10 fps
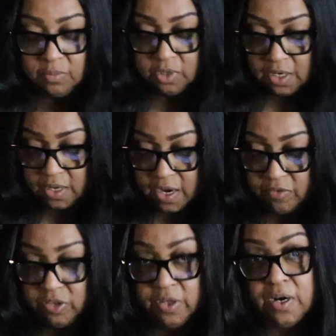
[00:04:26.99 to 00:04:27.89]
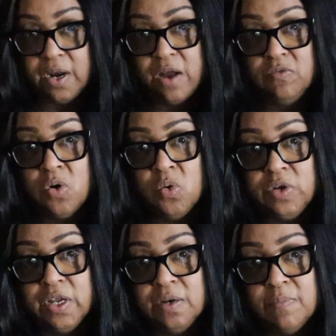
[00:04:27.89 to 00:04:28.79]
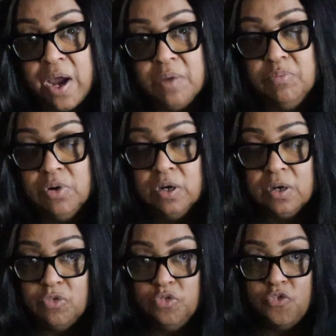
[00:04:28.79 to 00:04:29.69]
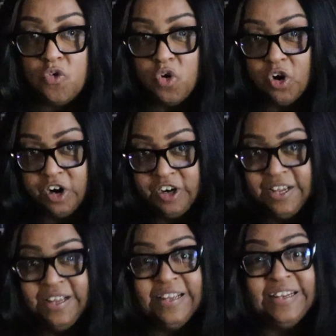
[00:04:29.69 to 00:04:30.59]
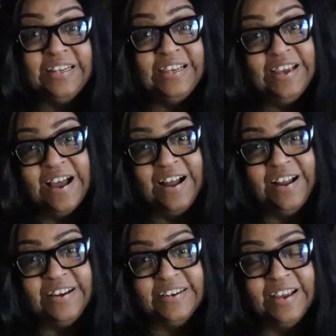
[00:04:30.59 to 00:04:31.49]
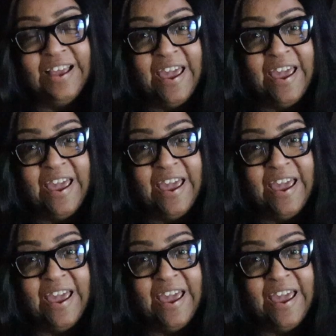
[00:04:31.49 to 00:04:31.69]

I'm looking at everything that I wrote in my book for Leon.